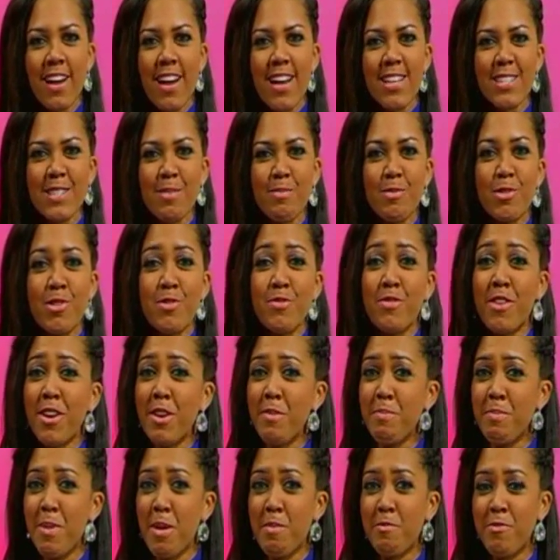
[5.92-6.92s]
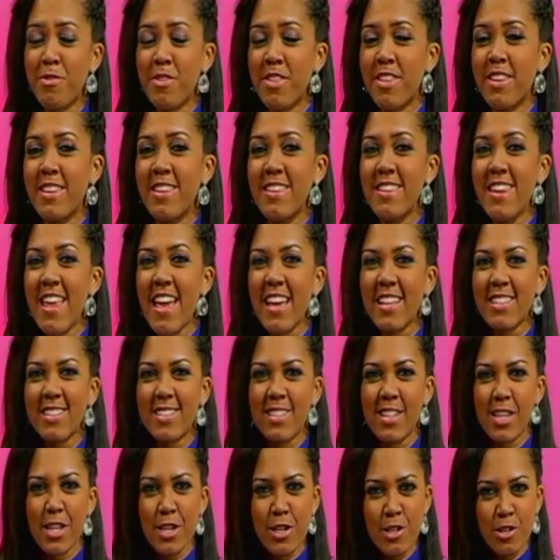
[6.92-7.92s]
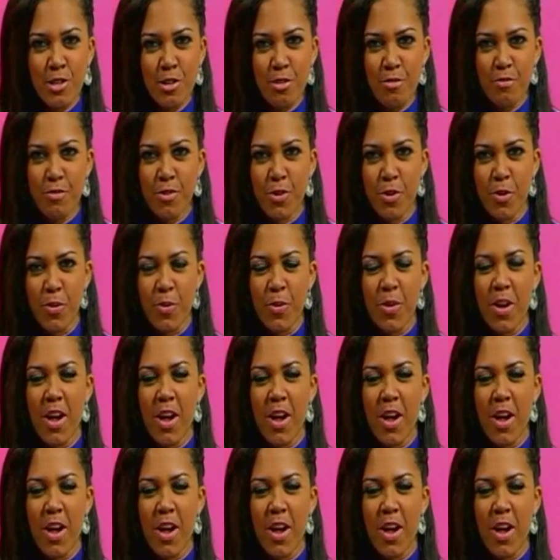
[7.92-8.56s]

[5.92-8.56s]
guys, I'm still very pumped for the next interview.